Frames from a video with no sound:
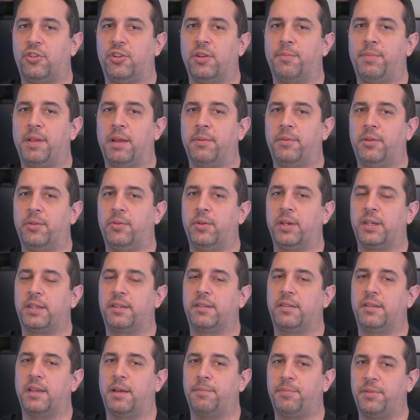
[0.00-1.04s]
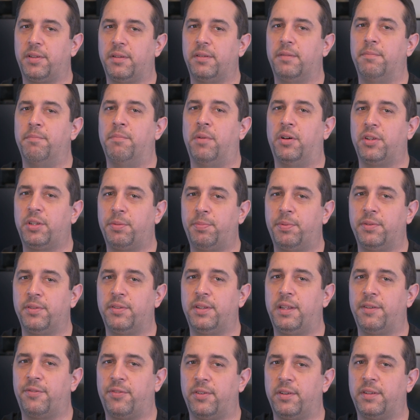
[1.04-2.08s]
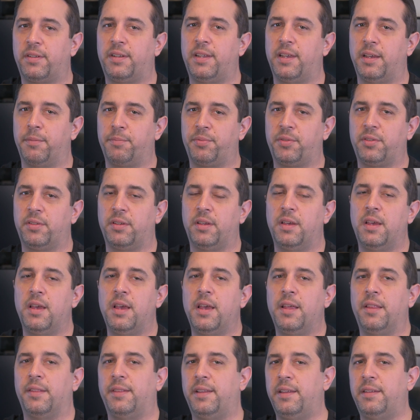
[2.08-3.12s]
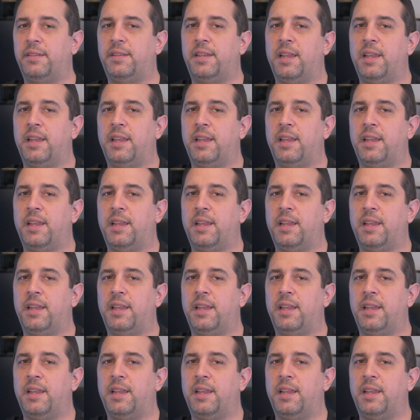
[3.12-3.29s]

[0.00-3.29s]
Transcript: should be able to accept multiple different tips. These